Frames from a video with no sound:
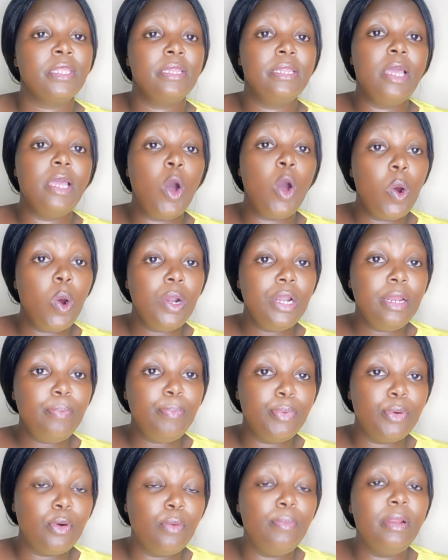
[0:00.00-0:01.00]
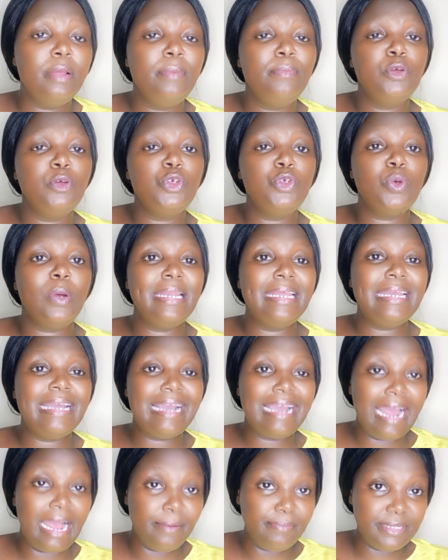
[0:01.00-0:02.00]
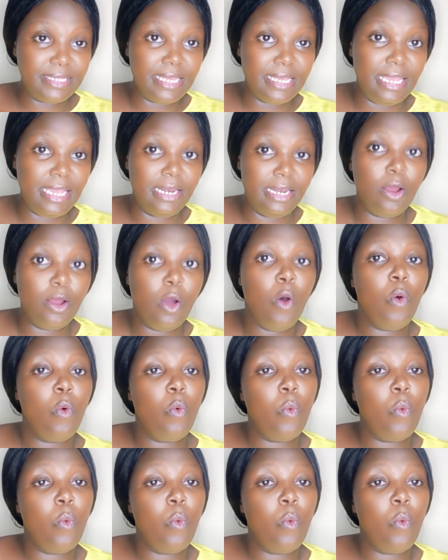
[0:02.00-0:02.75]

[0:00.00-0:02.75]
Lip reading: The only problem usually comes in